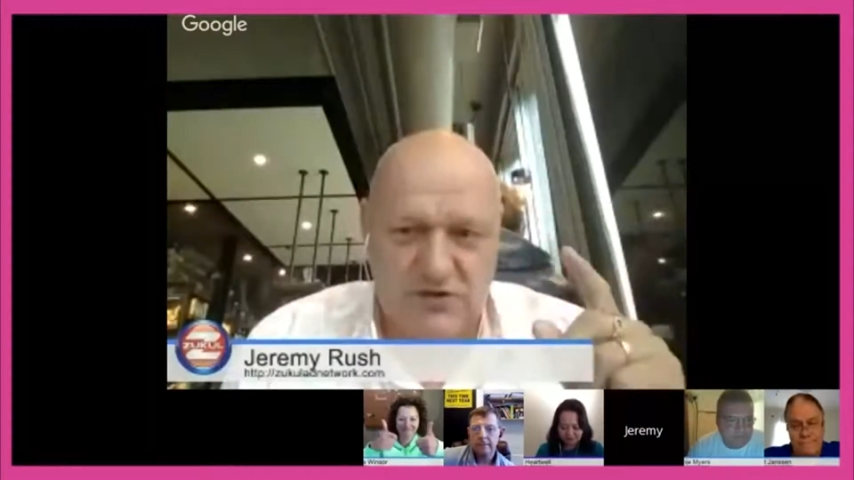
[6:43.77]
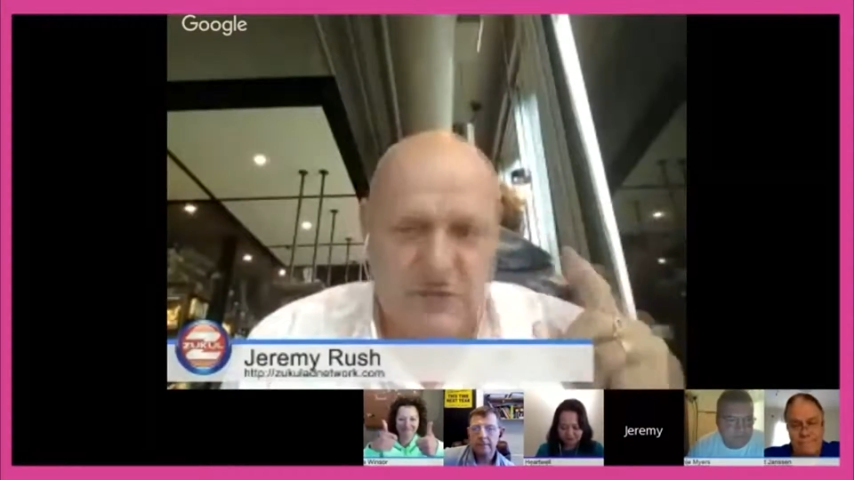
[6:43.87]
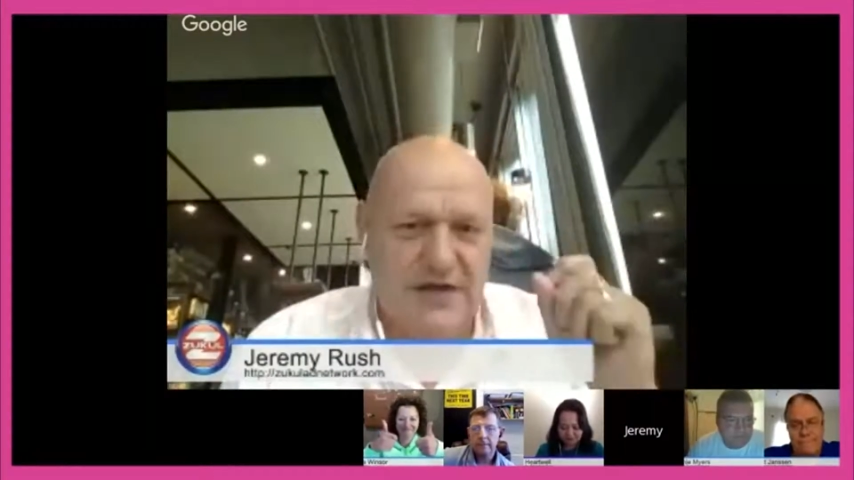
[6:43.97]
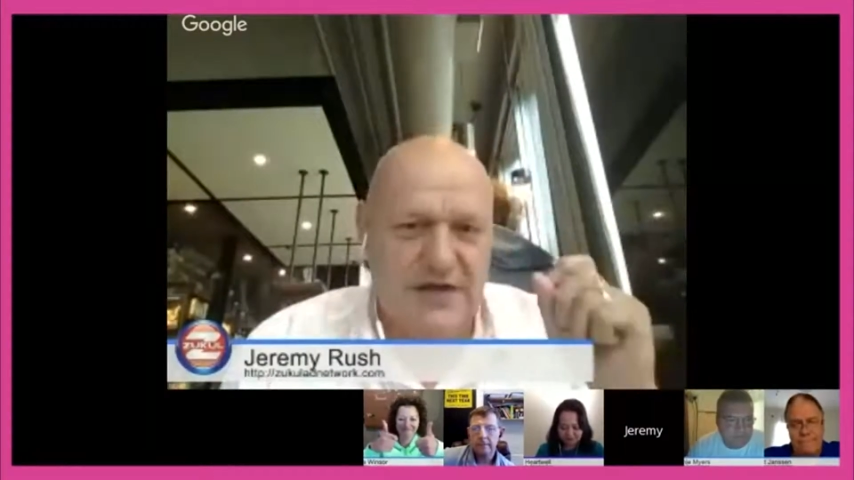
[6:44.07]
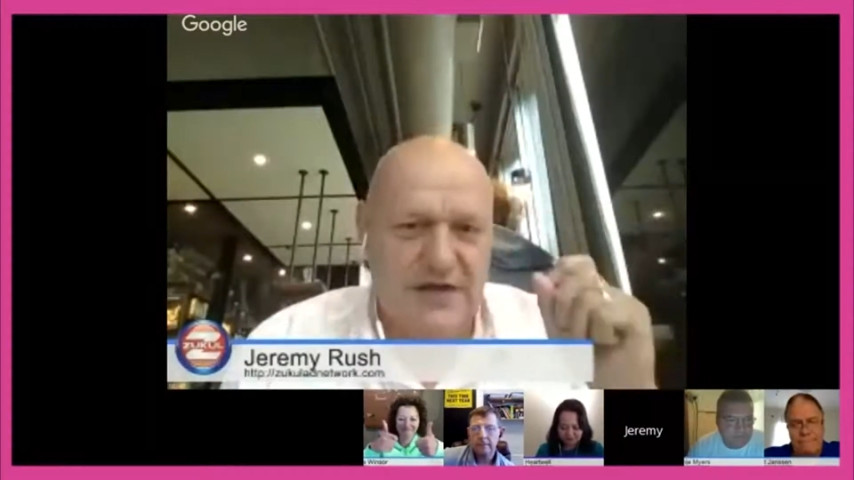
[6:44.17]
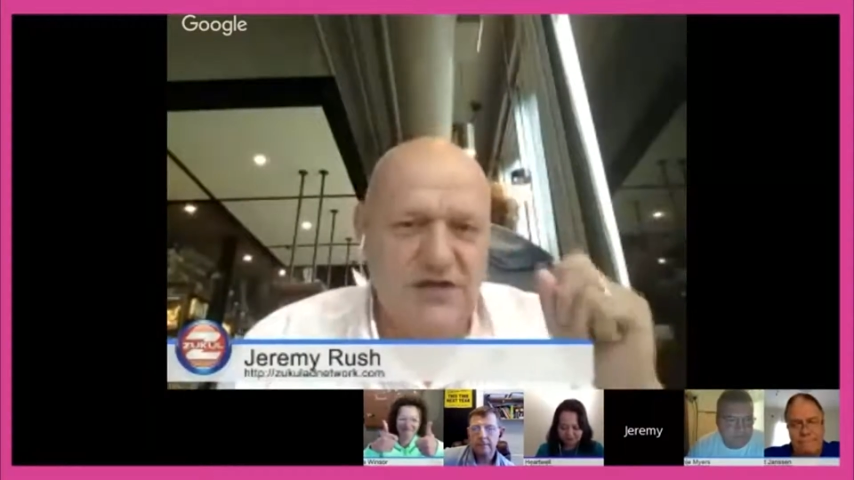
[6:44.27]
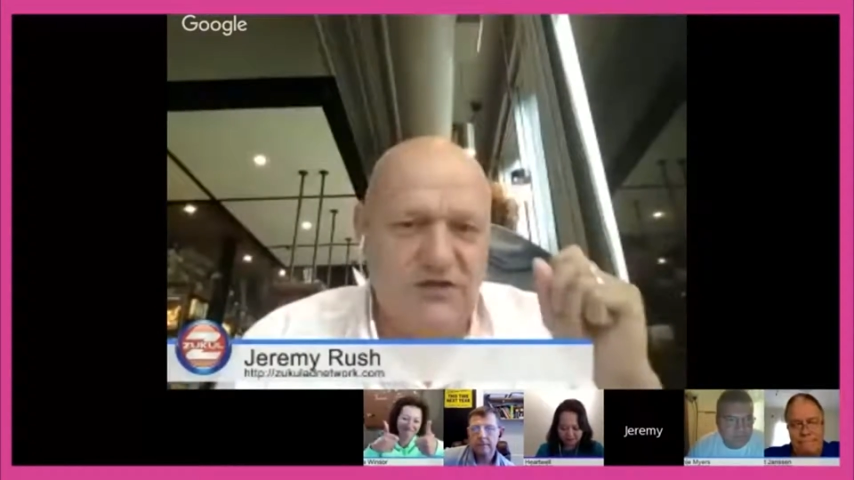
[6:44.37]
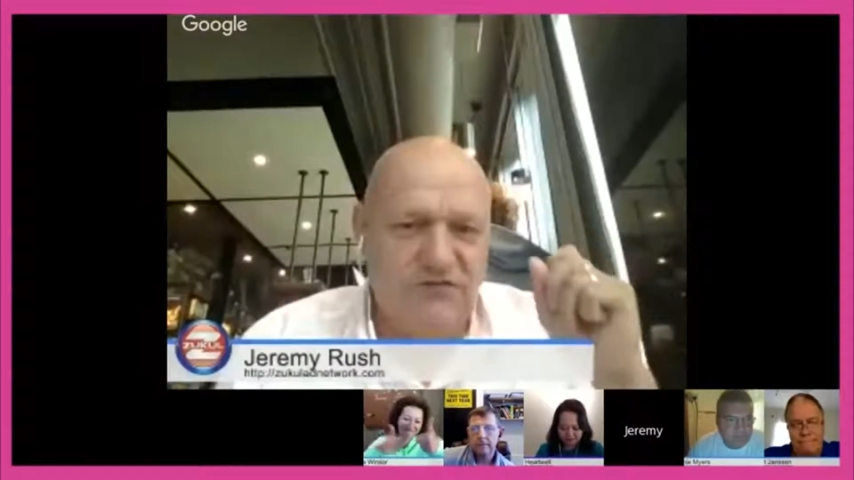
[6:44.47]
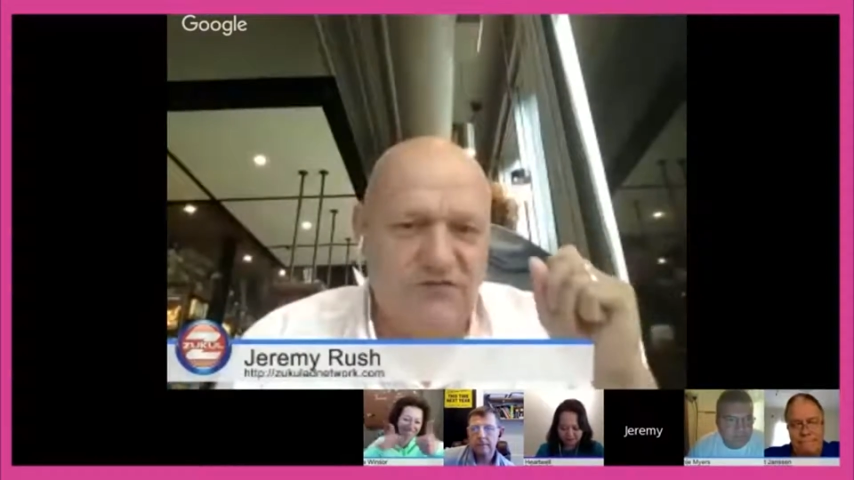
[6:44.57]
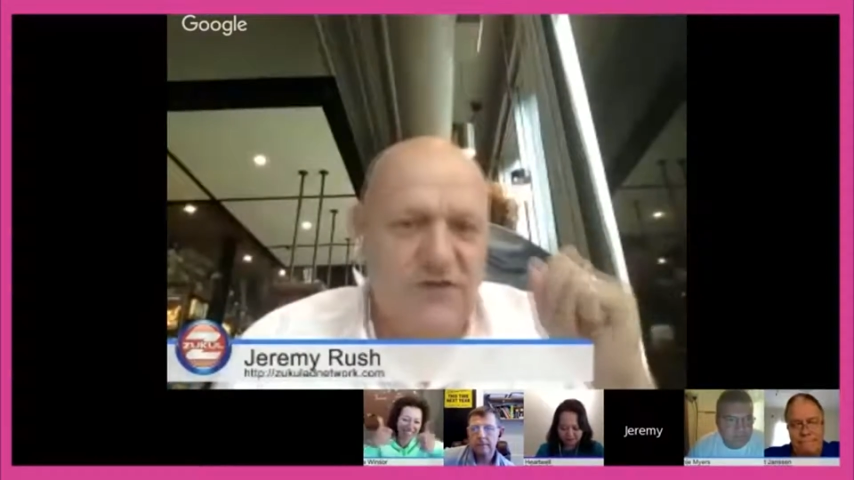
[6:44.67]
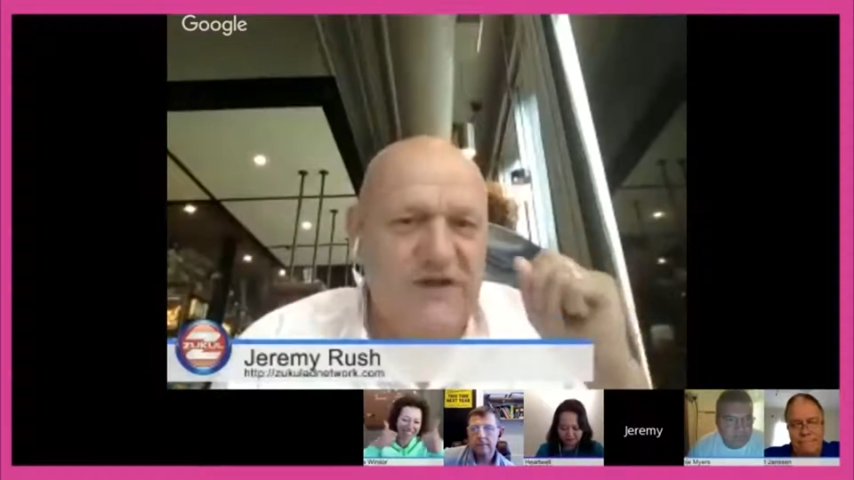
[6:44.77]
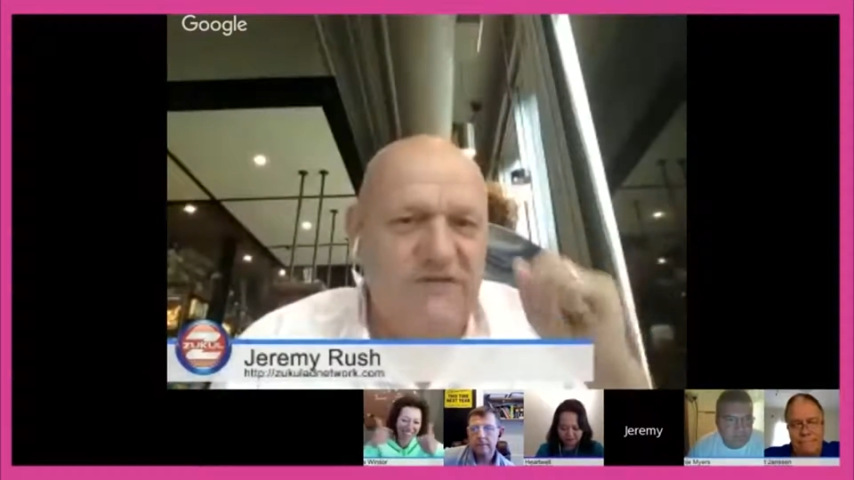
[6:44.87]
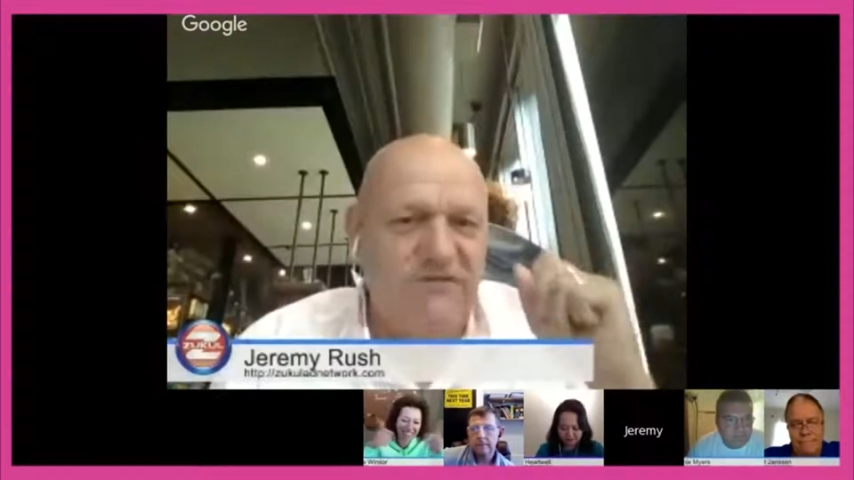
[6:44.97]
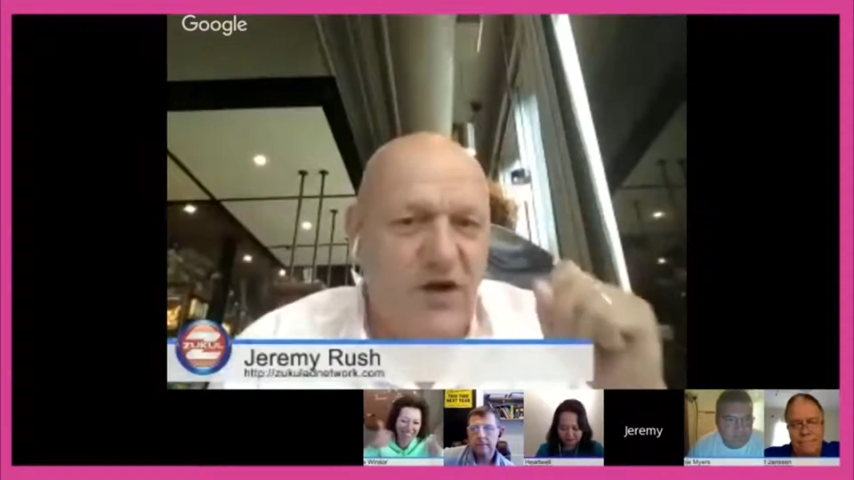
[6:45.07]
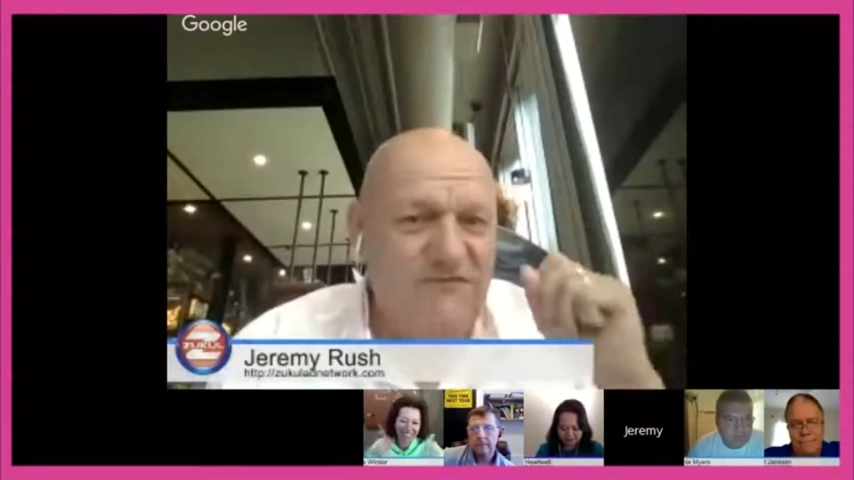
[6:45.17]
So
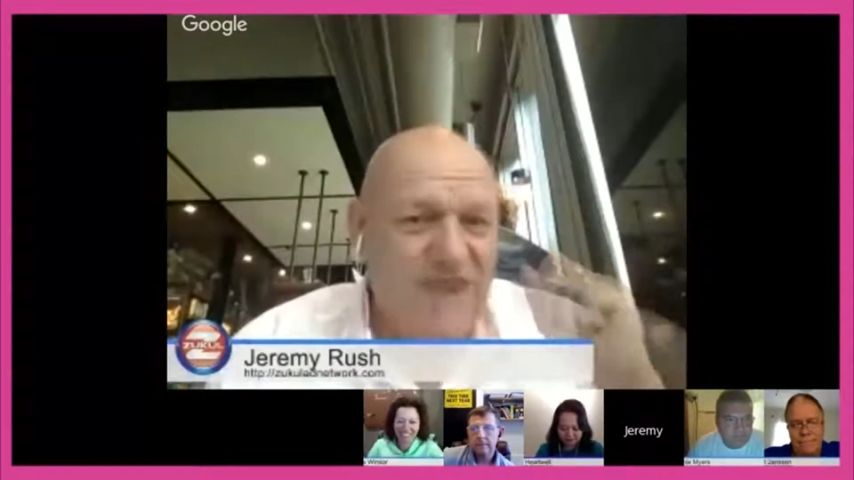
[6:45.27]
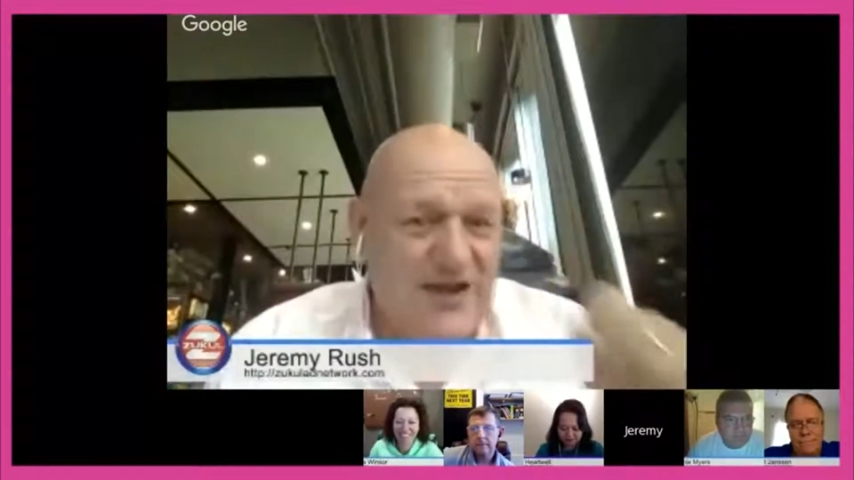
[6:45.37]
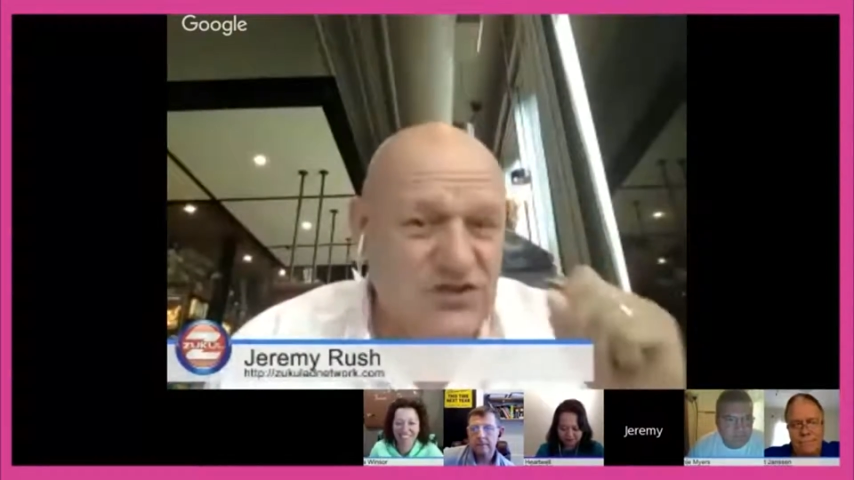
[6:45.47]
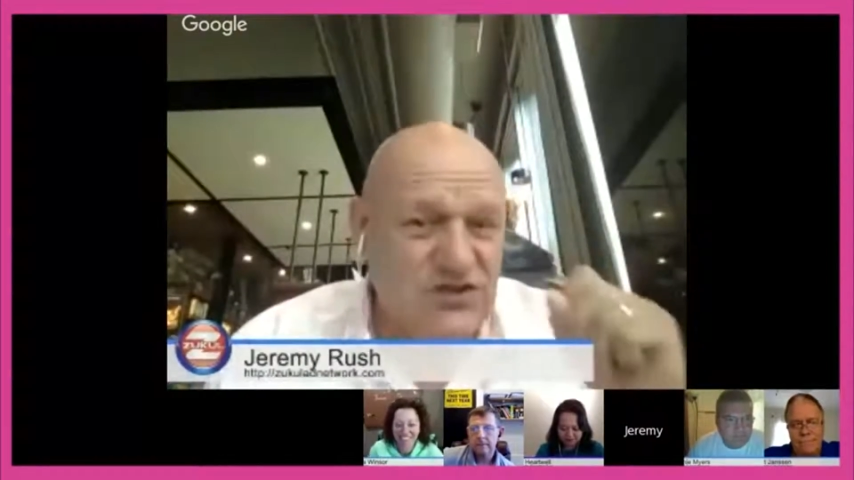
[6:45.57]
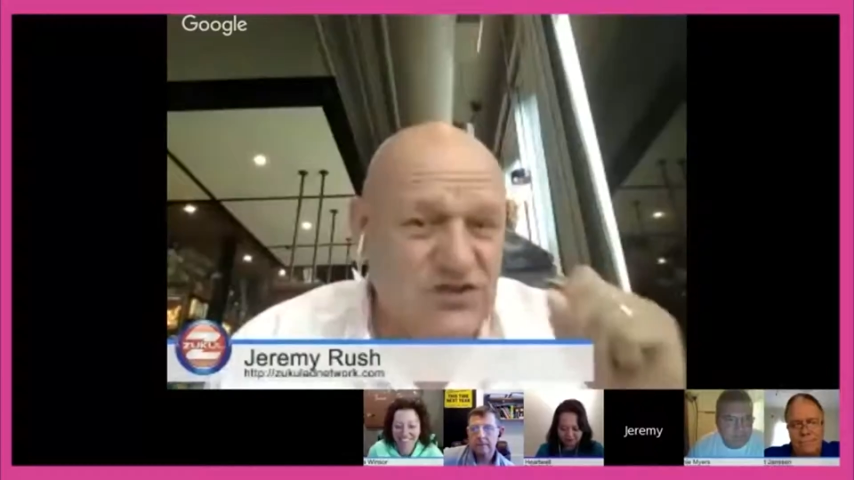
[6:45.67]
45,000 shares.